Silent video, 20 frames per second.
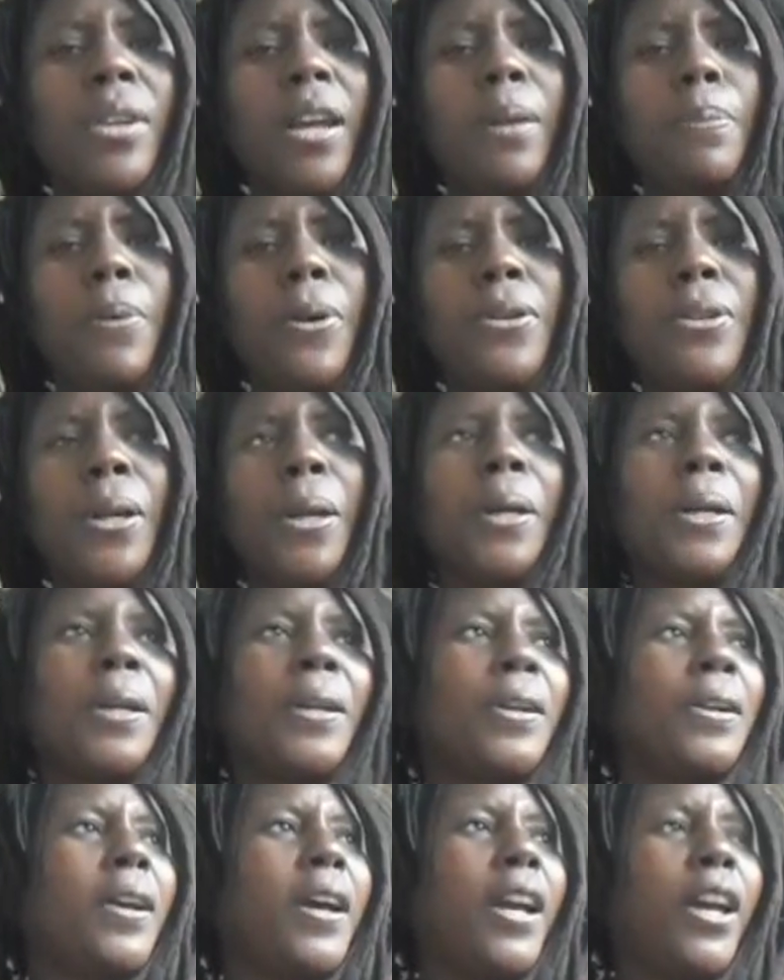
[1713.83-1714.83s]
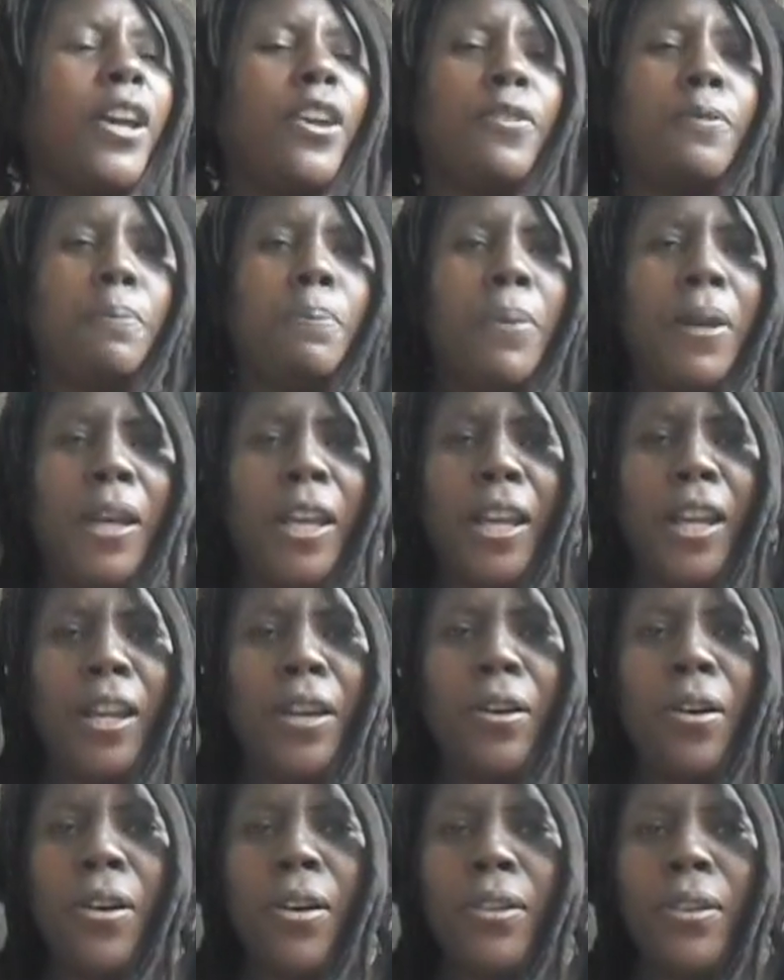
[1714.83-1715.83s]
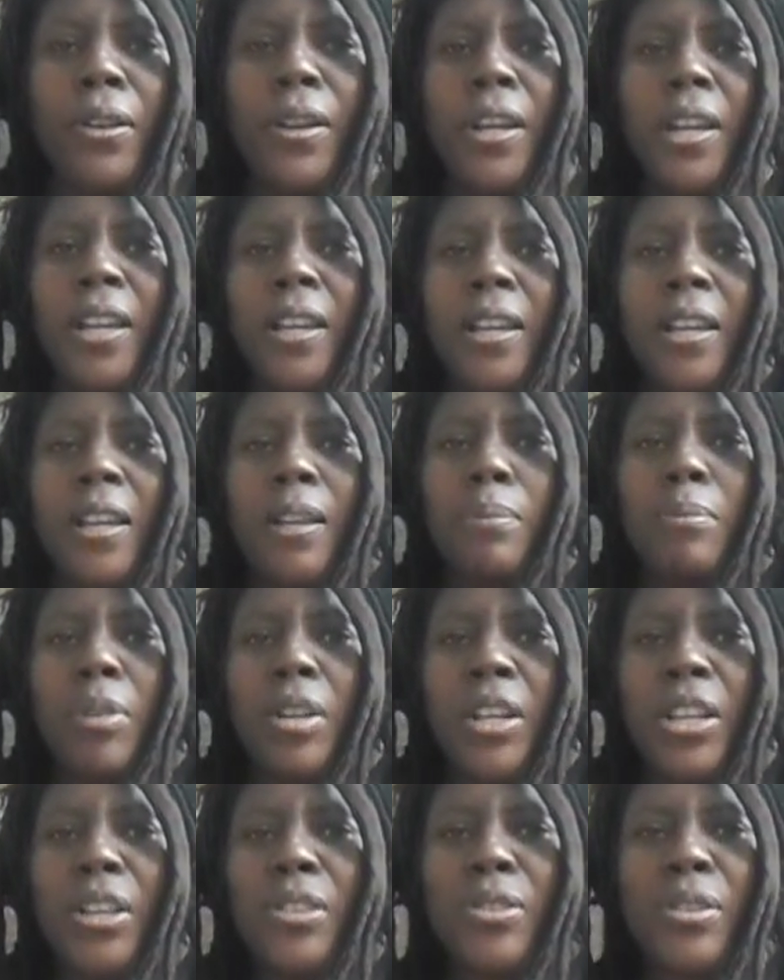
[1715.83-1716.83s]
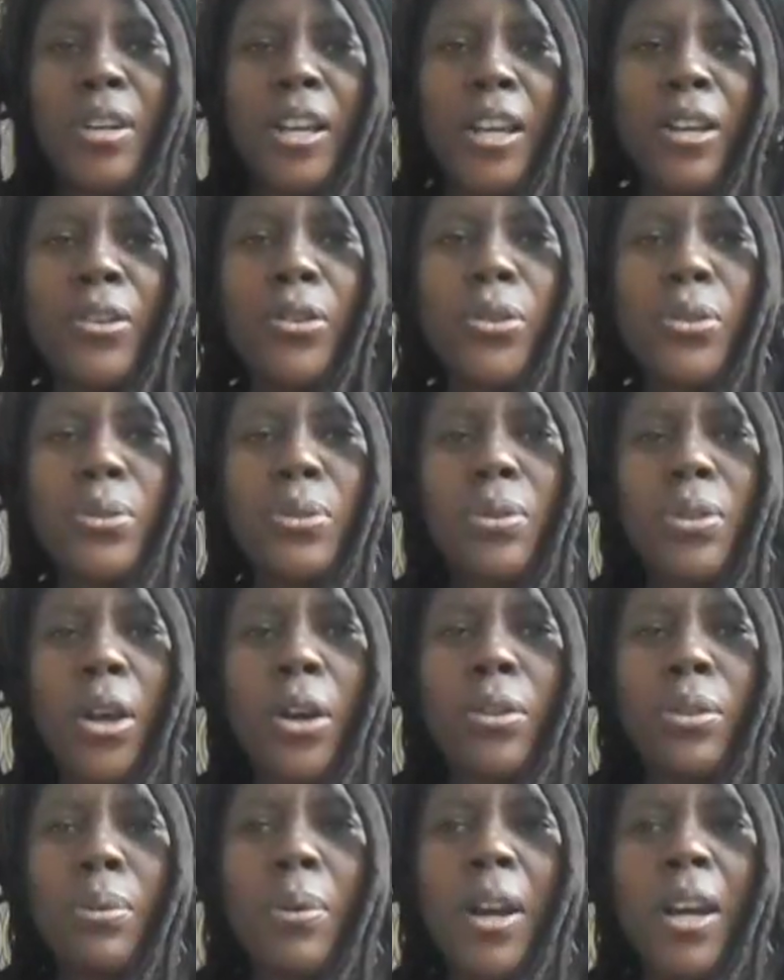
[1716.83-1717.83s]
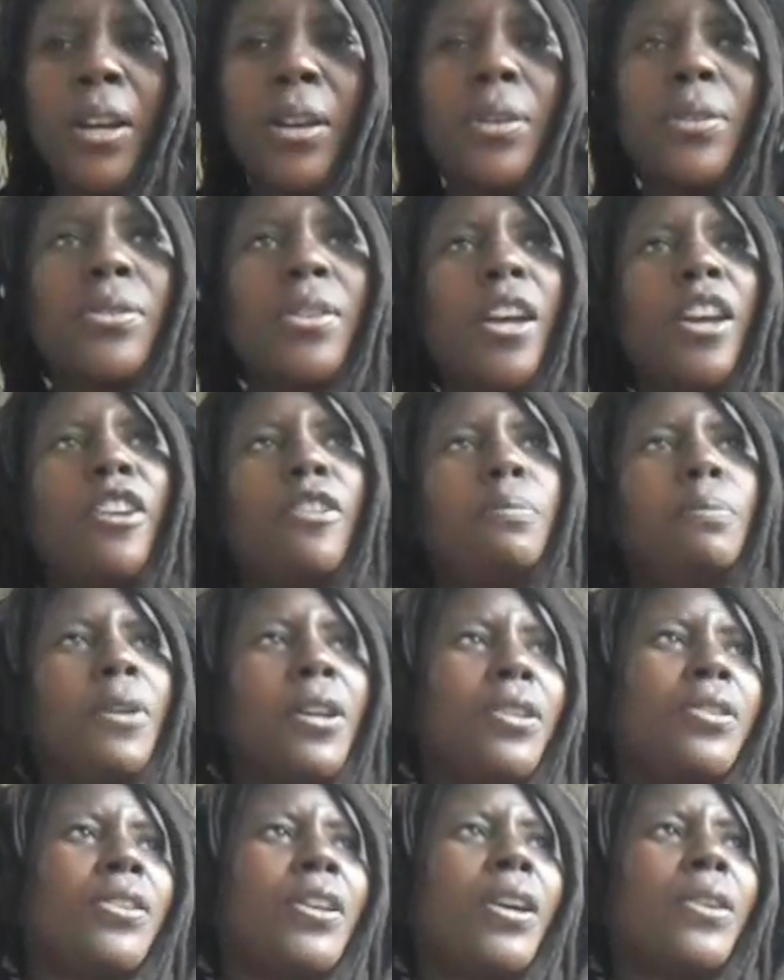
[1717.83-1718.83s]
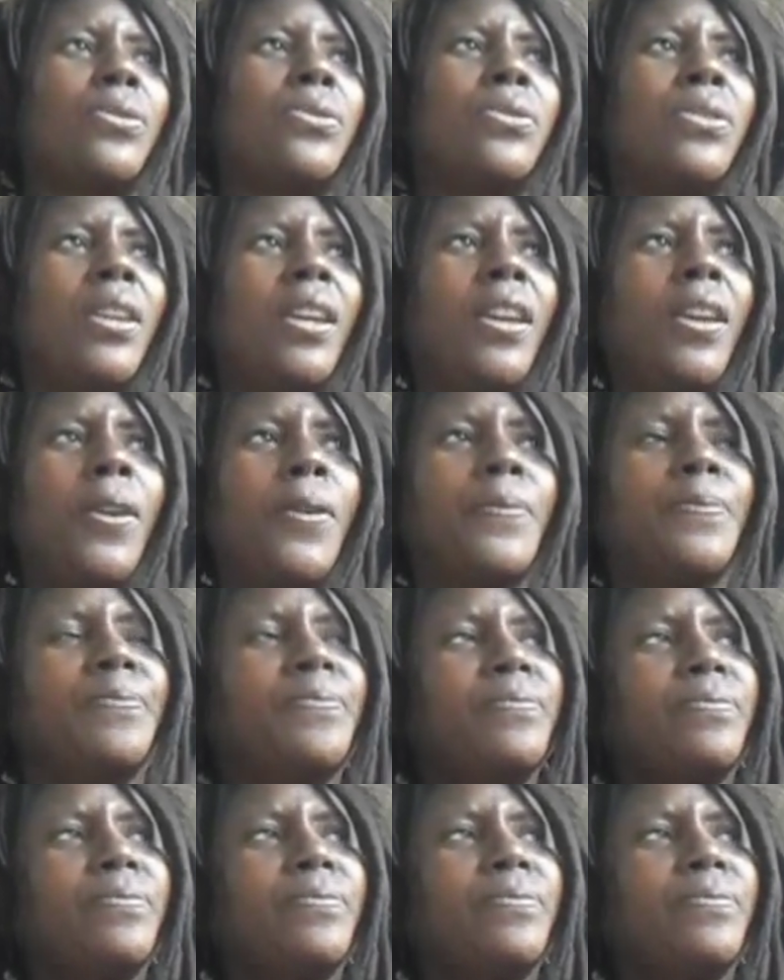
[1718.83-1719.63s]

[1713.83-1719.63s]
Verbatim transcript: I partake in it. I have pain, all my knees and ankles with arthritis. I have PTSD